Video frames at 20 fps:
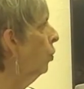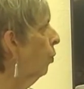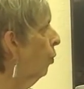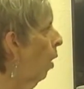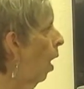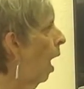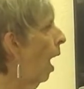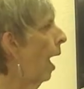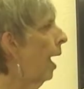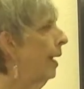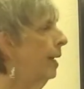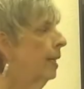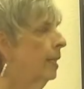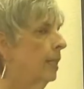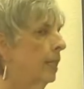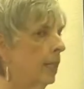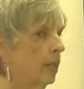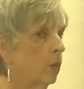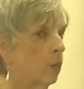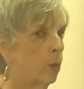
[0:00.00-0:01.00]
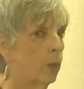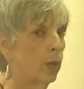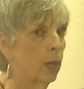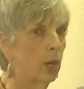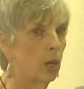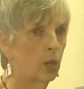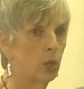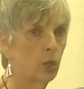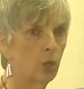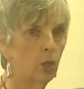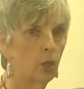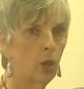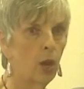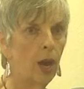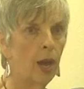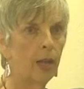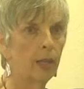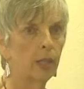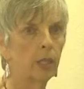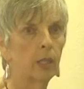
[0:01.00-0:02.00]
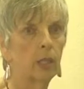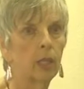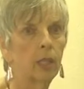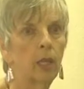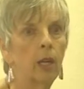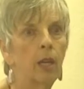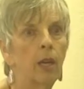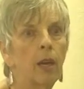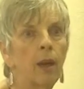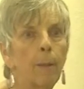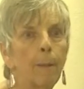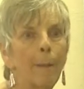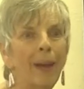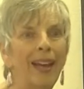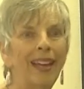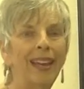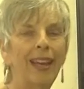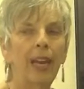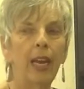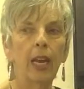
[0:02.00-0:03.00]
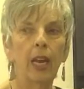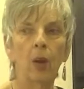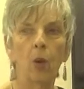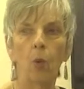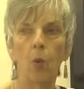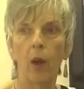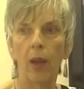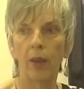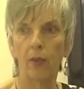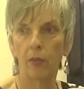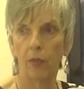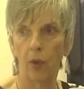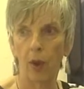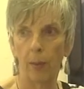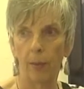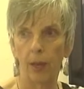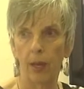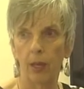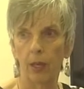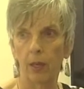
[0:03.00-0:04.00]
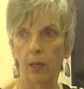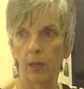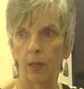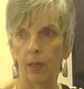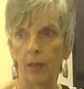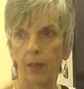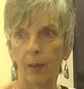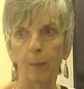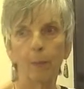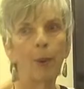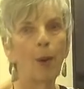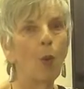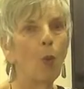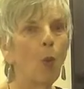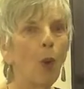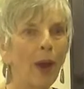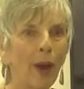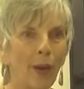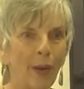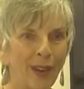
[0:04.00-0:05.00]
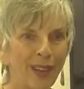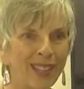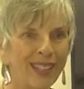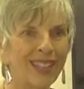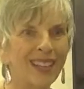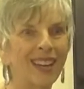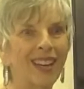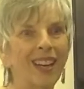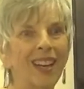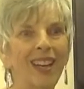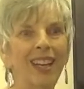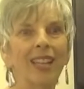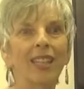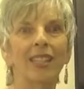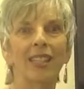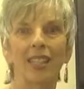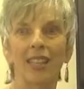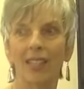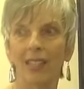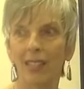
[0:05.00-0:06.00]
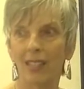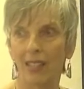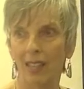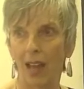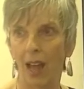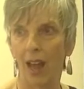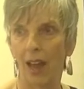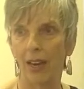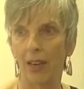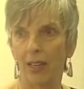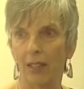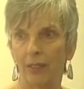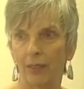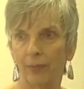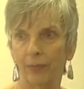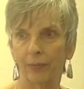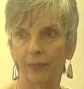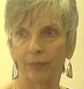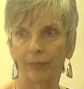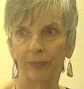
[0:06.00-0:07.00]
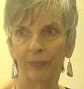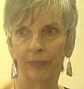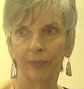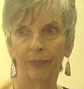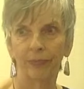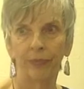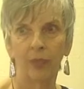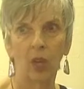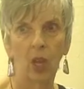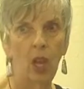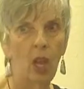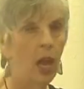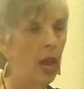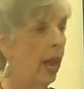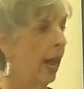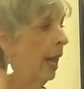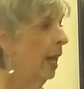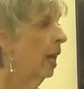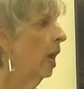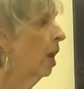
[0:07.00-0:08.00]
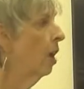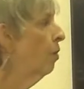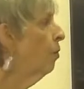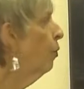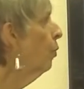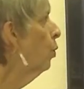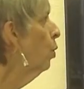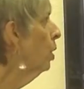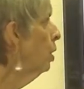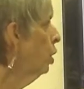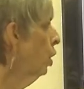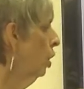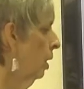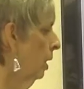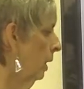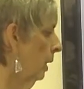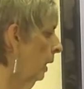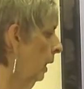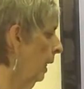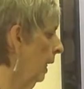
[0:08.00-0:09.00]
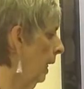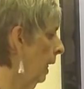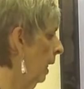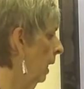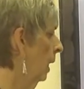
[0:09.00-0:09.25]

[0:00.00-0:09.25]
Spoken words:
try to deal with our stress by getting away from it. But where is it? It's inside. And unfortunately,